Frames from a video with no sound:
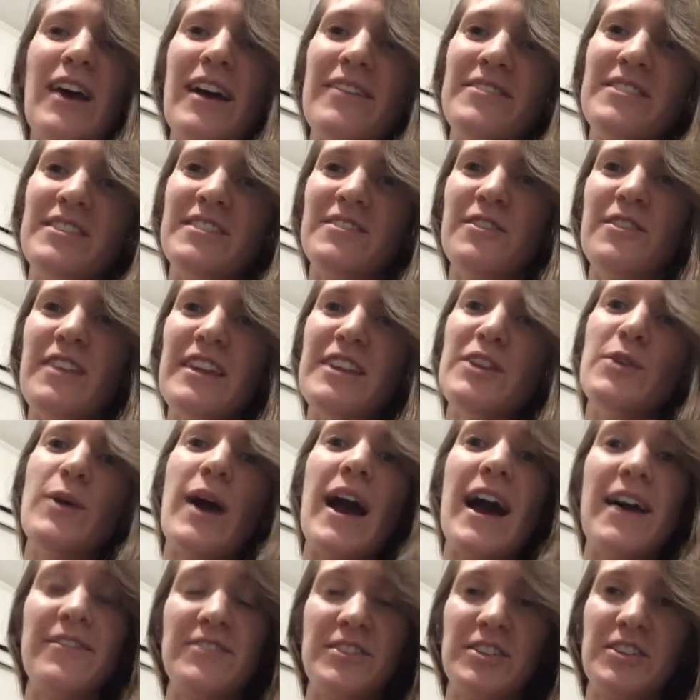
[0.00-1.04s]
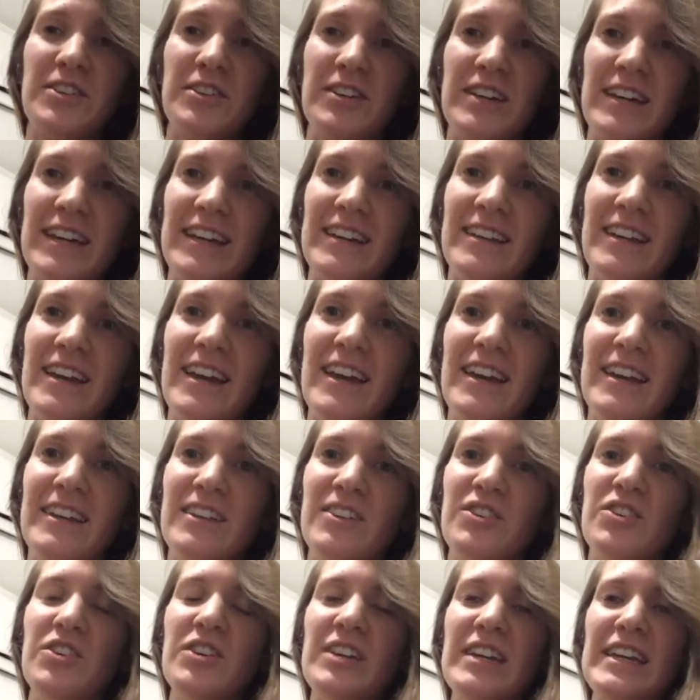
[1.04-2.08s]
have to, so then you have to cook it,
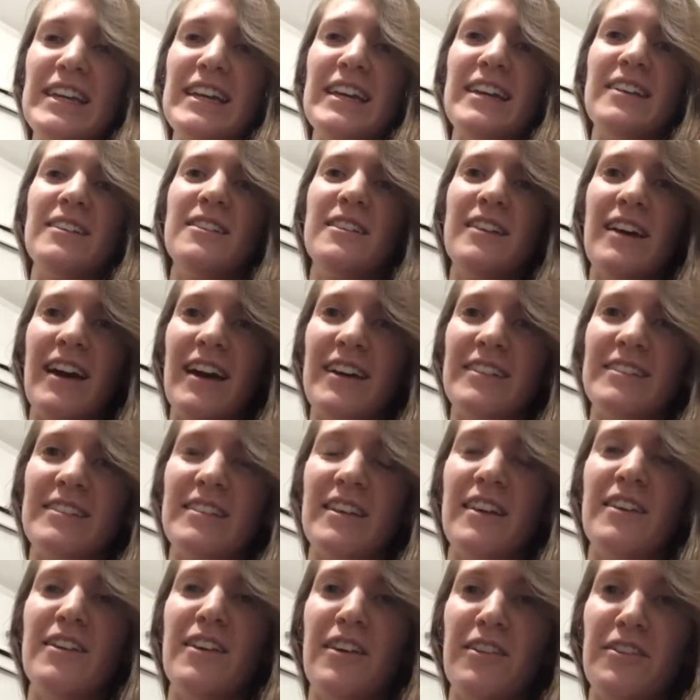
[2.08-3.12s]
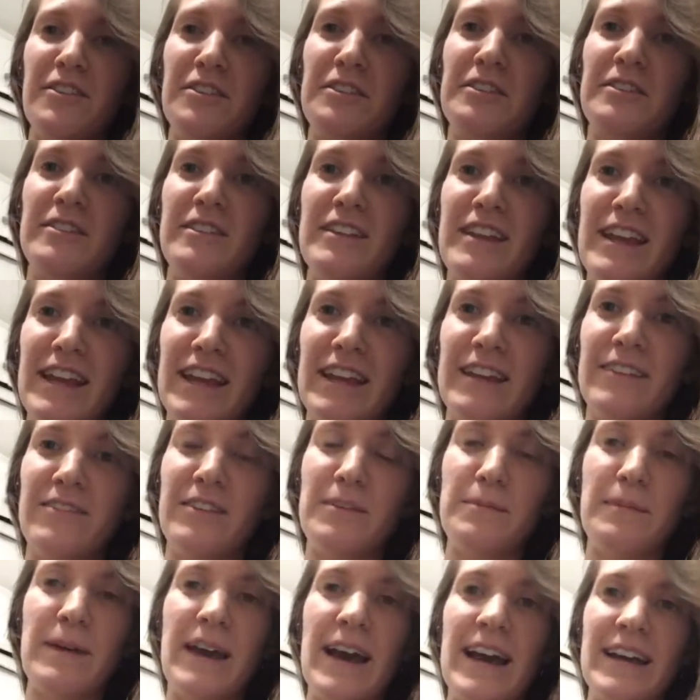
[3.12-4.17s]
and cooking it has another negative
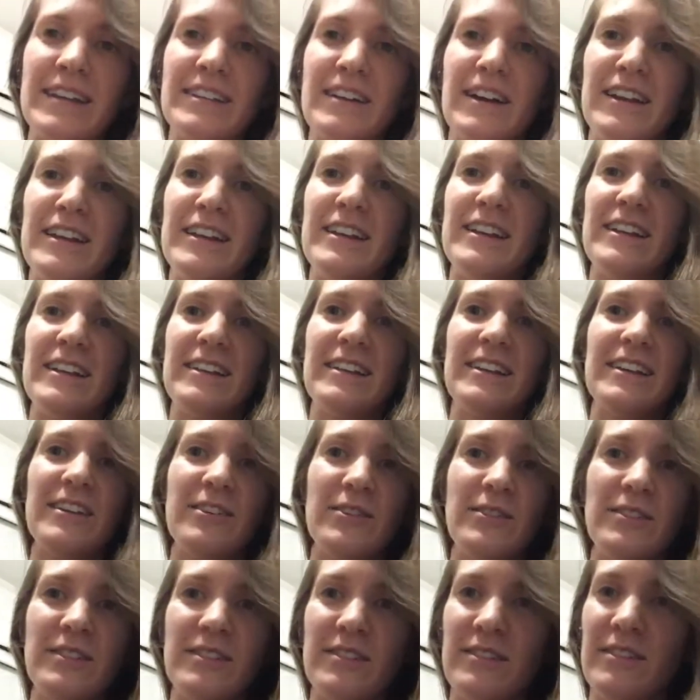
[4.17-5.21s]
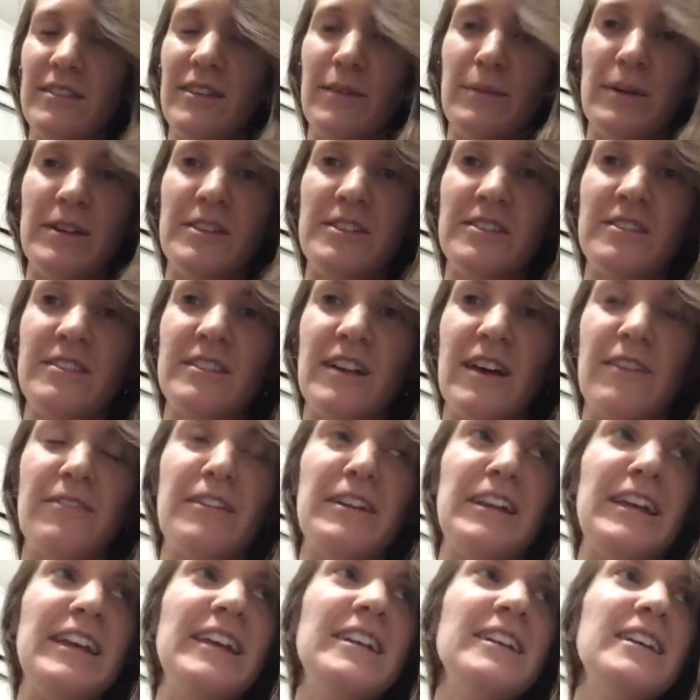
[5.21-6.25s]
impact on it. It kills a bunch of stuff
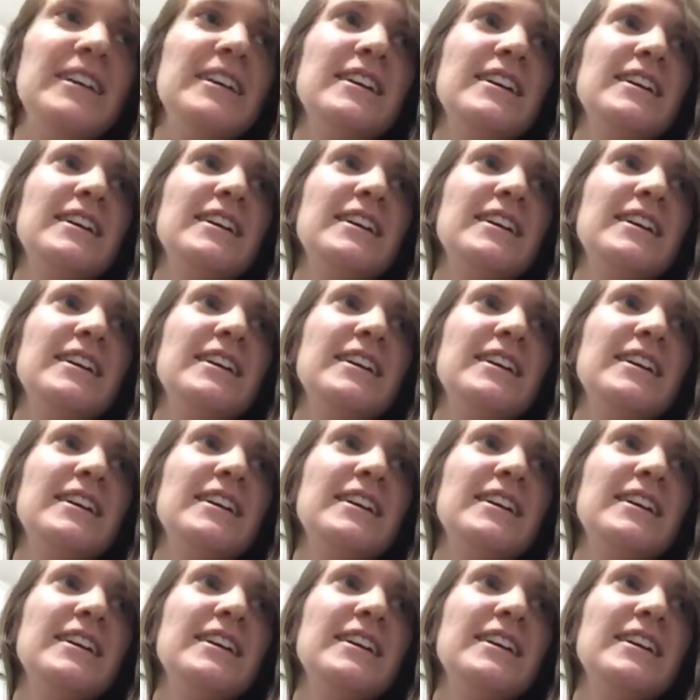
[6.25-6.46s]
in it.